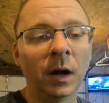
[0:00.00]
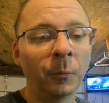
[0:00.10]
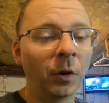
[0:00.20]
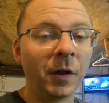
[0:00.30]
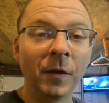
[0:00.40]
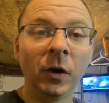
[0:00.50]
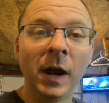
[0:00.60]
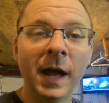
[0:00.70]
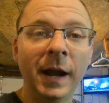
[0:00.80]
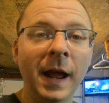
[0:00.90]
I'm running their
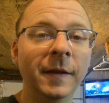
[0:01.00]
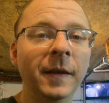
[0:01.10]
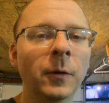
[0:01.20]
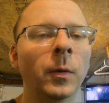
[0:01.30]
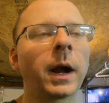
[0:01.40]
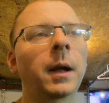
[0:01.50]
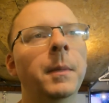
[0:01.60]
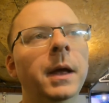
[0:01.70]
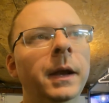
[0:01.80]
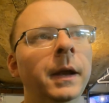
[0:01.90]
head, and they
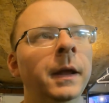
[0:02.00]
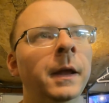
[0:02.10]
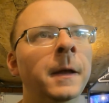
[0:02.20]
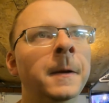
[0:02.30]
recommend